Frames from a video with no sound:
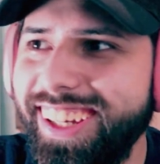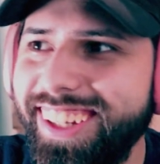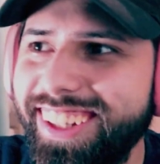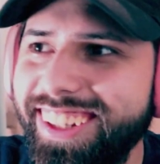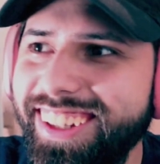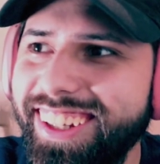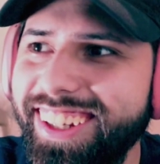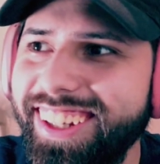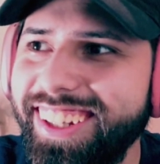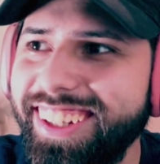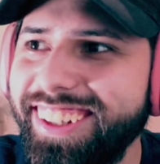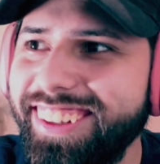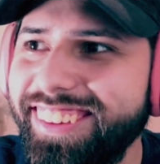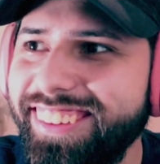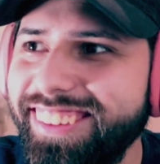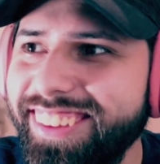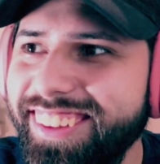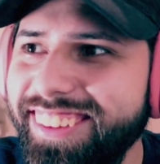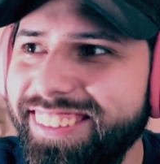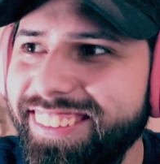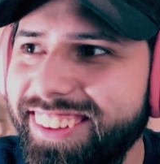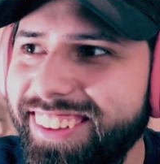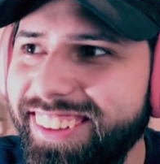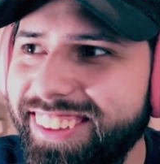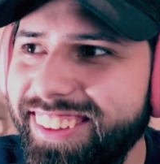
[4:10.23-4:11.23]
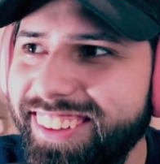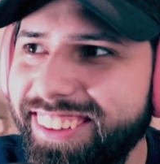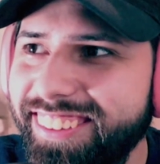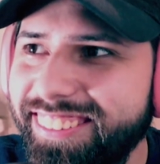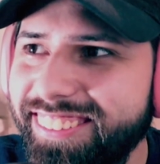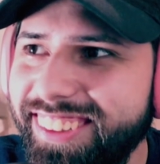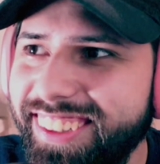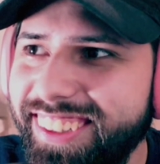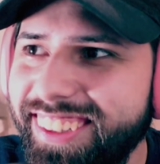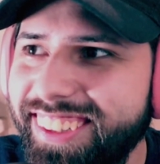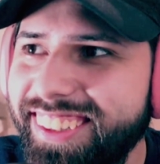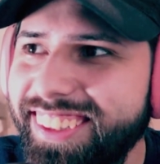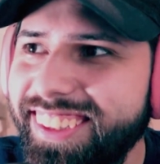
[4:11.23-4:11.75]
Hey, hold up, hold up.
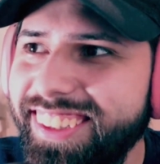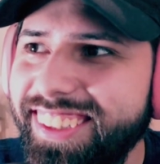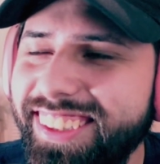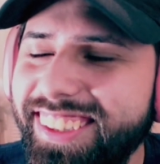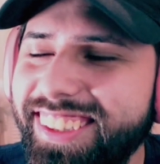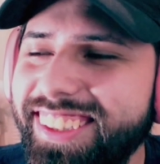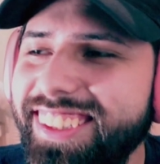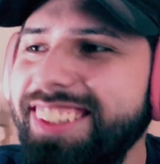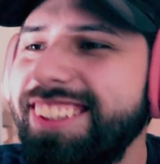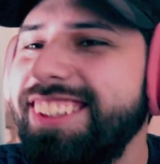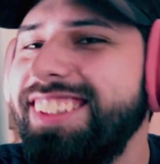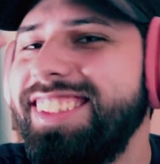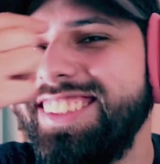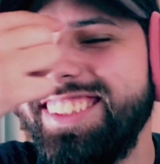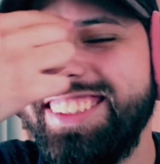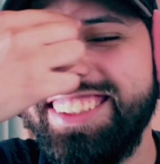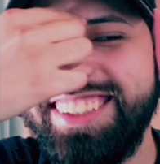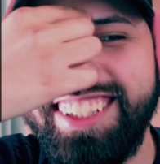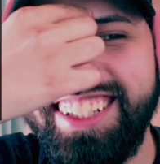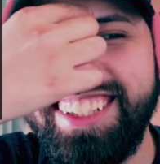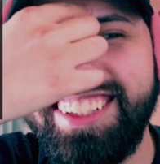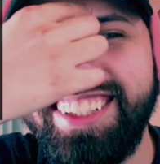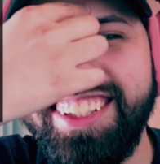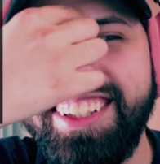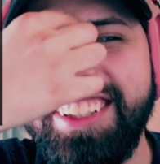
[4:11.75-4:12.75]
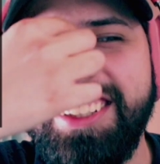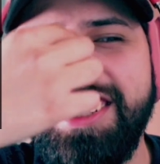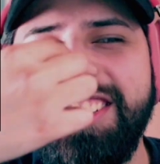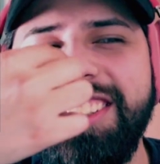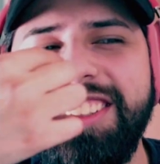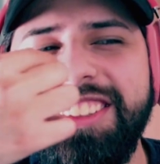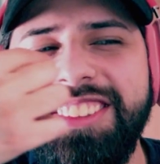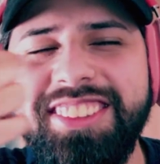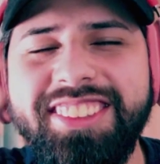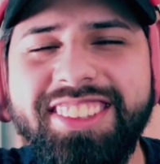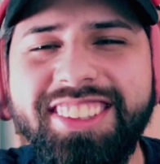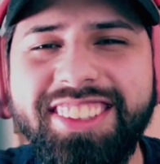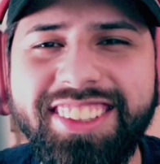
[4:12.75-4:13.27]
She got the Lil
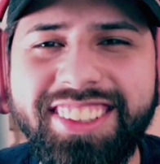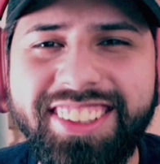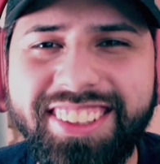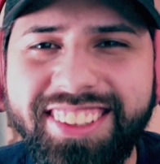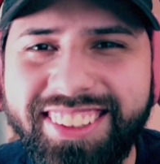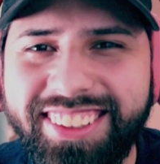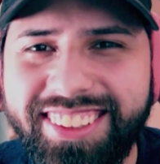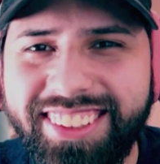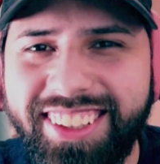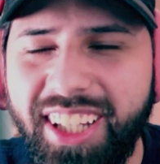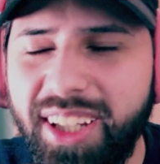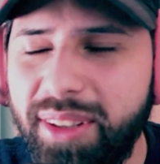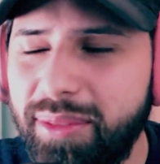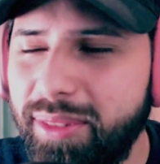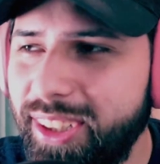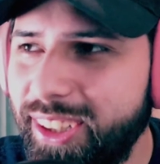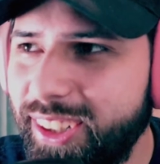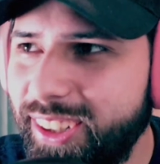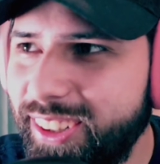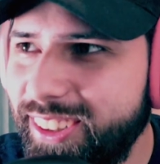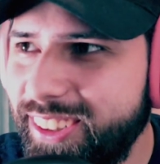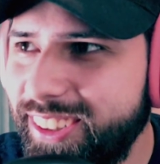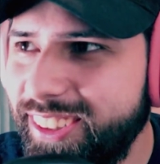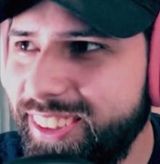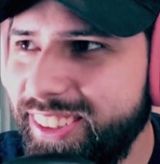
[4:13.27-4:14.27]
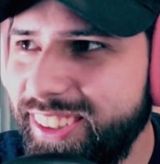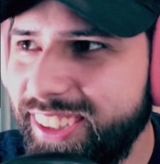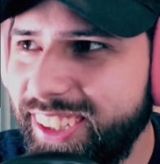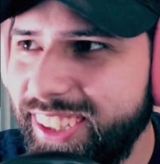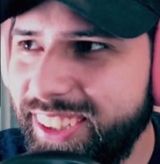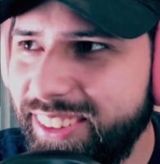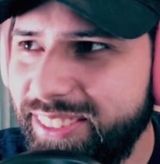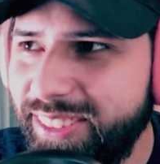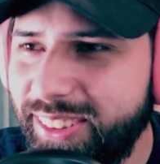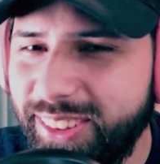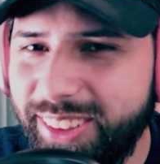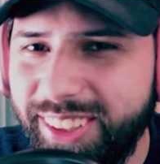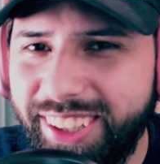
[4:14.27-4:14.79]
Uzi diamond on her uh,
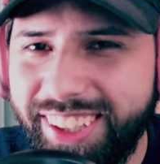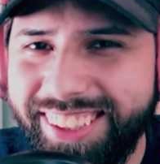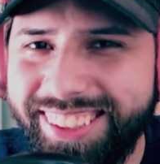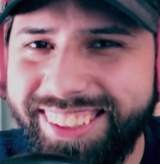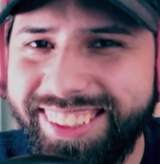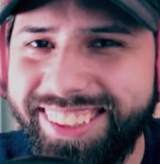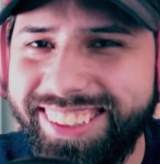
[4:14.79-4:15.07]
forehead.